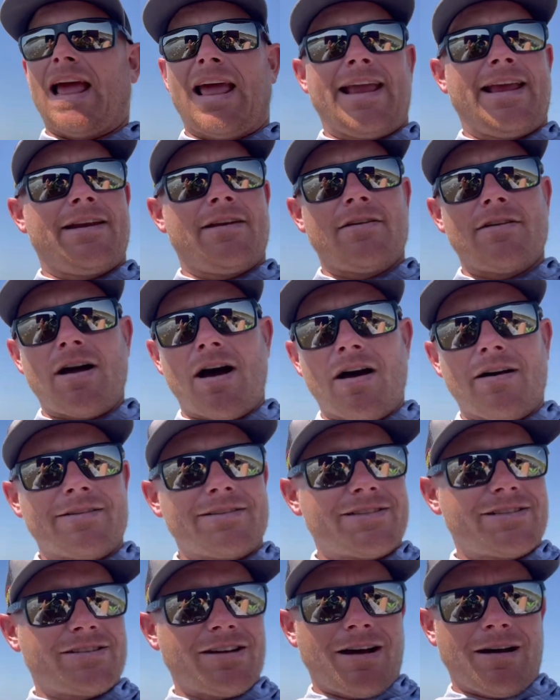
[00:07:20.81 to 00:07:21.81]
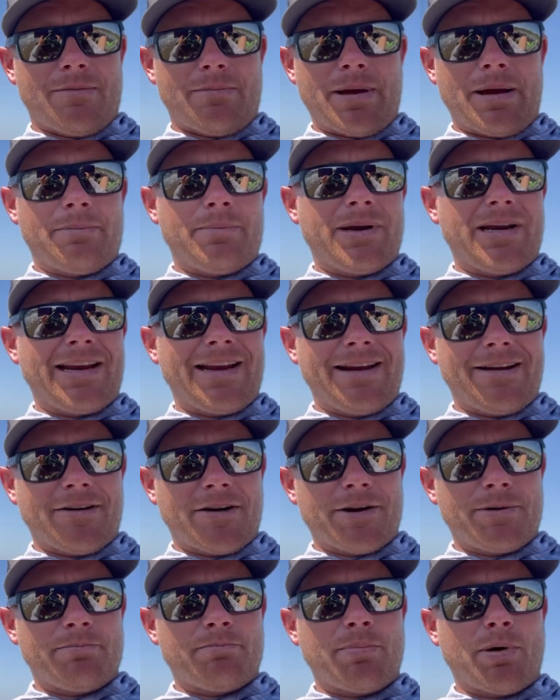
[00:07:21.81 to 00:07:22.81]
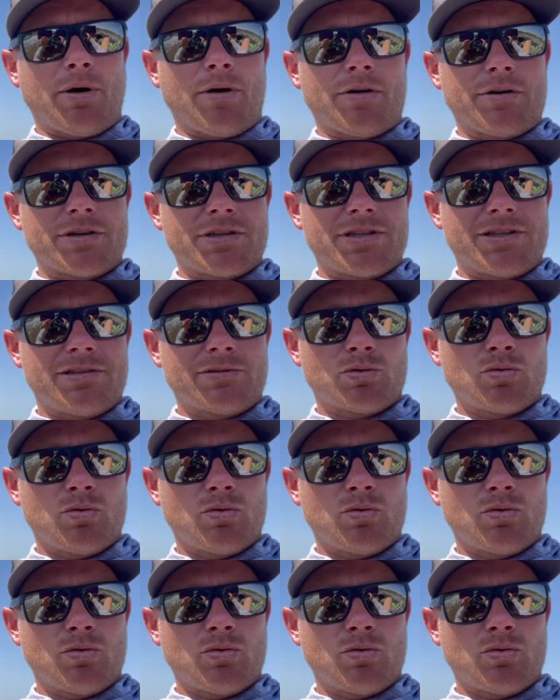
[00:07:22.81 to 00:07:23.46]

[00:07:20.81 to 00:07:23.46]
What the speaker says: And nonstop, I've been hearing perch